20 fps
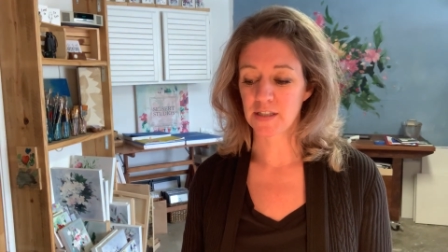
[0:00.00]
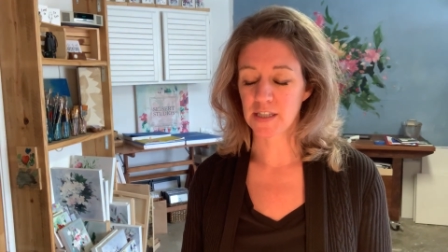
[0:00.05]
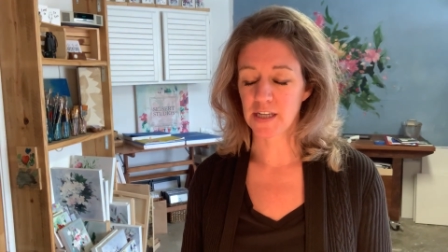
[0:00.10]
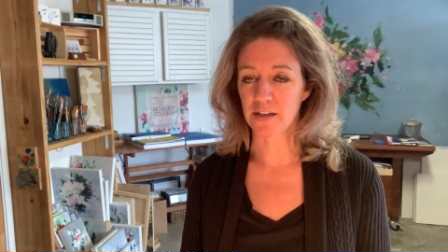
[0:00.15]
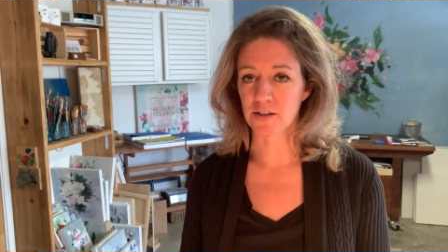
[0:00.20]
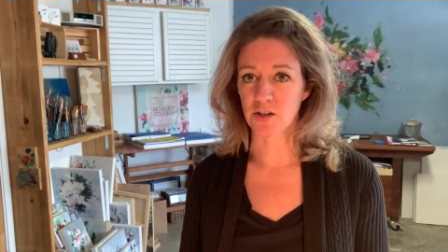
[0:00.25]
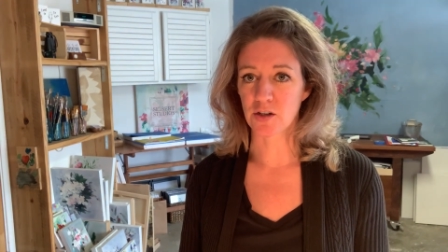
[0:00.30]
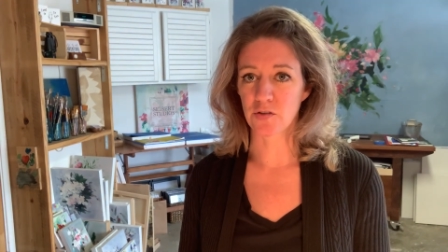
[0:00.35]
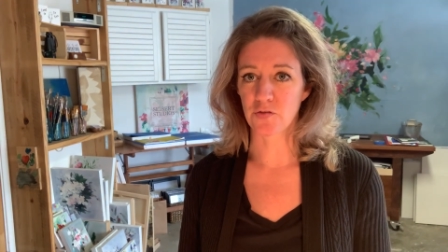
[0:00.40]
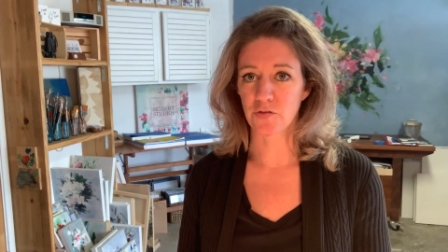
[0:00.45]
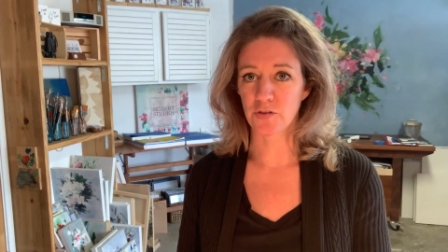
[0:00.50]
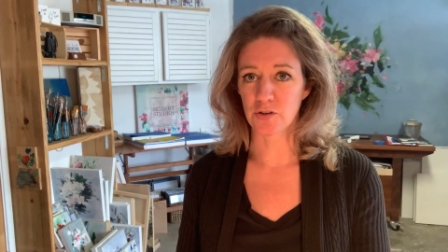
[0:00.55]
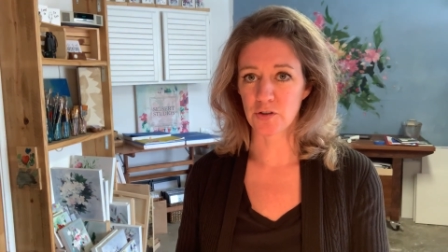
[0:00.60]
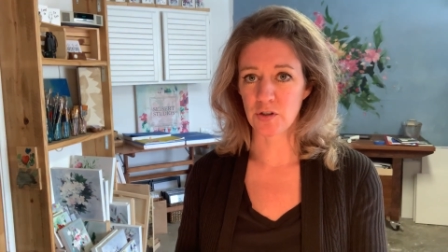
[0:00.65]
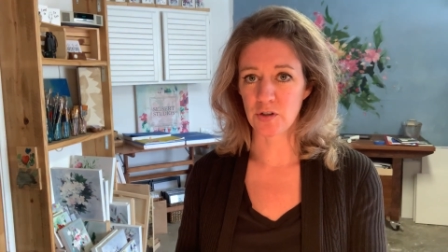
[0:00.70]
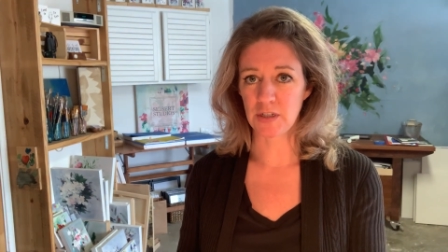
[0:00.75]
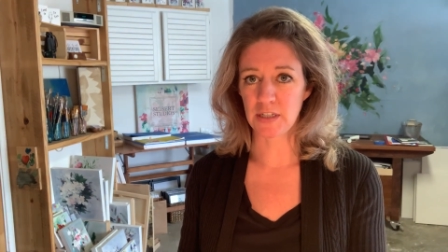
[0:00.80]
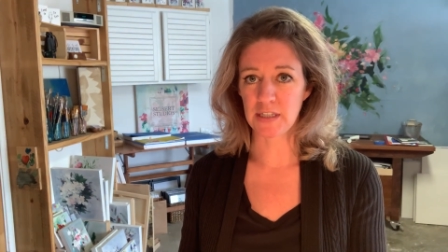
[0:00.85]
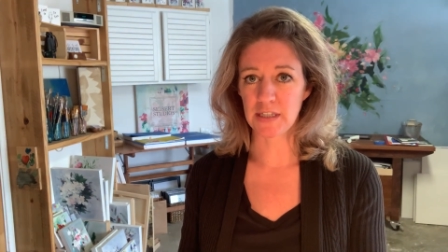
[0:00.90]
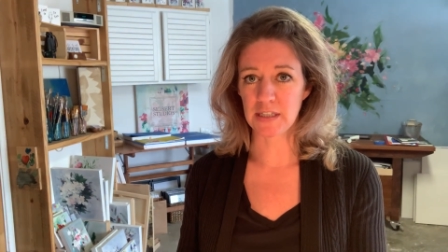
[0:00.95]
section for
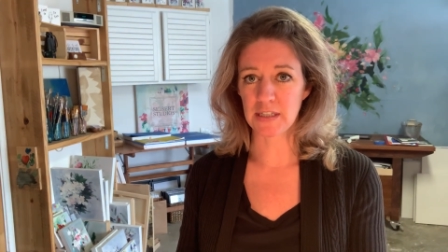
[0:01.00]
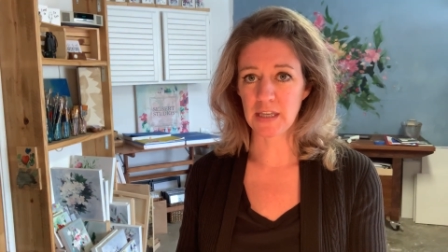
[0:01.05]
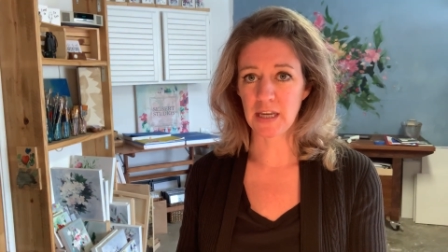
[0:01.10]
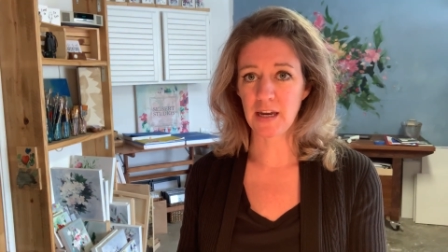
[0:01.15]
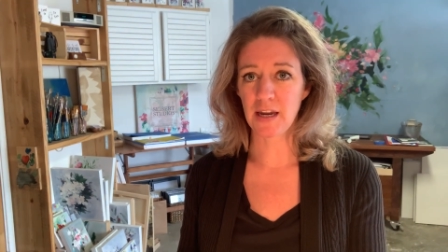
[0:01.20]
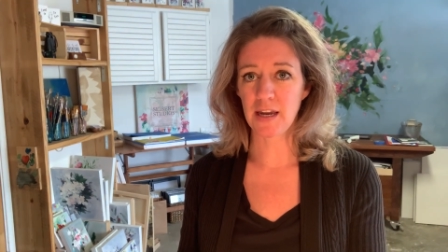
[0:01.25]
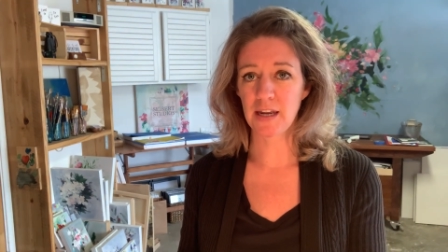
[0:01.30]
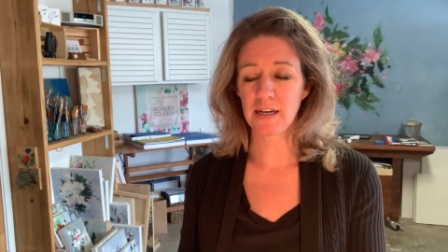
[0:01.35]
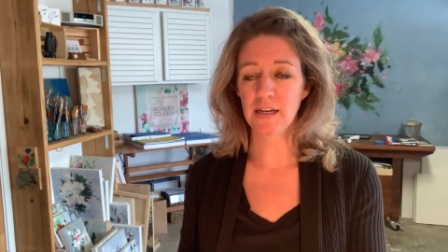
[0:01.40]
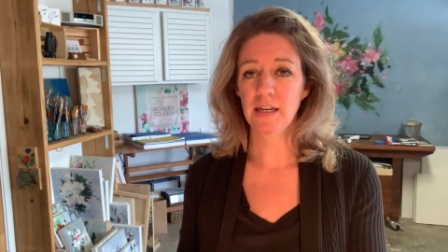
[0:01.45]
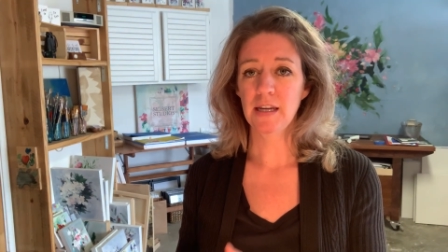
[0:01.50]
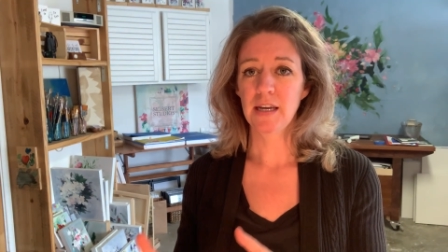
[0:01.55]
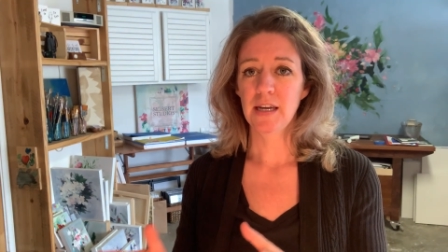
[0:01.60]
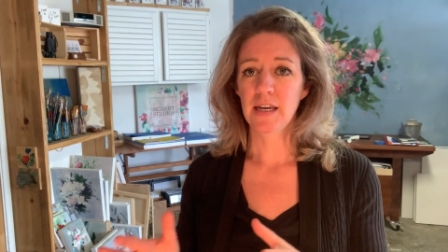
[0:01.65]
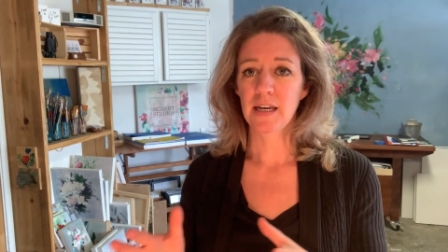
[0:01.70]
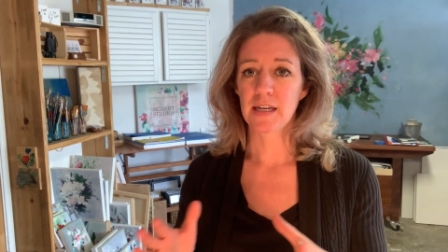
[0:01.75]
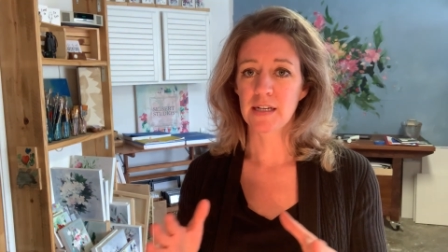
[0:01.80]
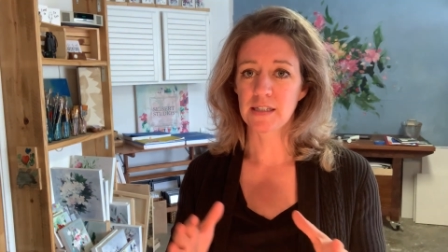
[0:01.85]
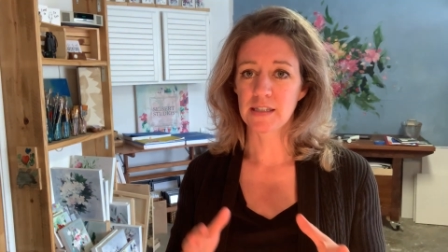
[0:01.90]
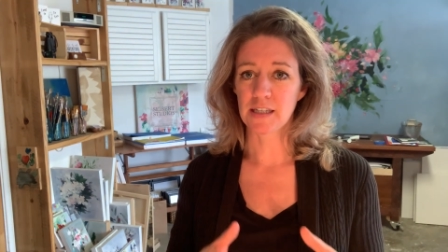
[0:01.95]
2D design
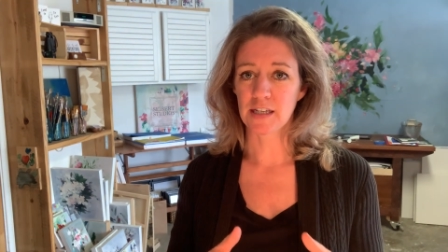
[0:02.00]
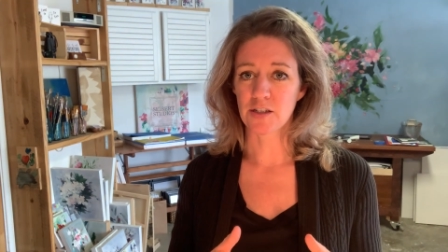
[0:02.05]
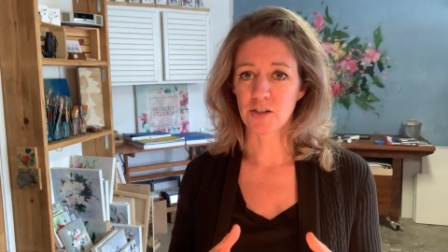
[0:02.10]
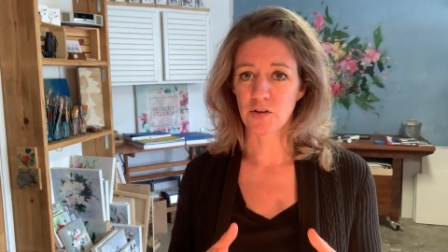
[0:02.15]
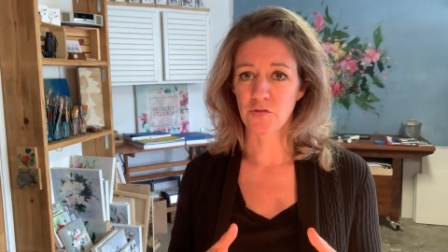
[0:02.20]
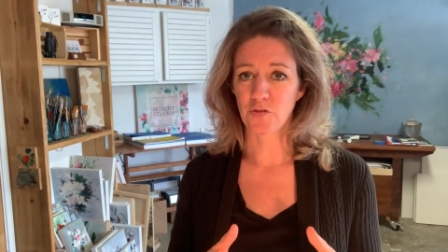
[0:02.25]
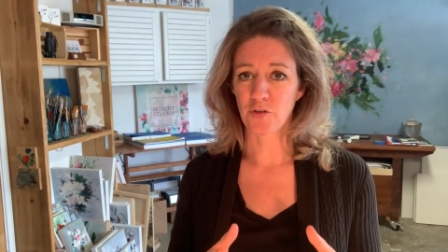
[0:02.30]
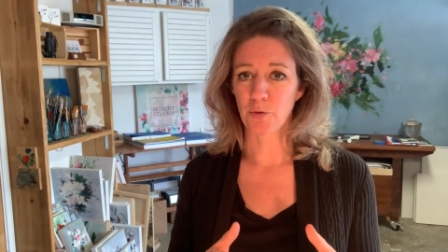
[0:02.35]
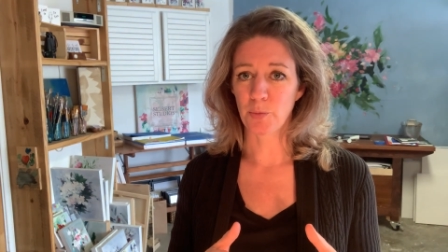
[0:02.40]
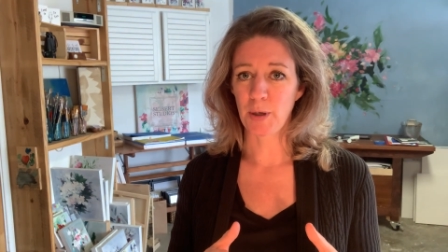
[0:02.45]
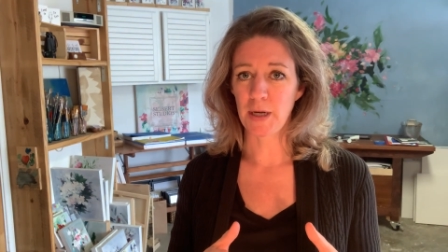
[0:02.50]
and a section for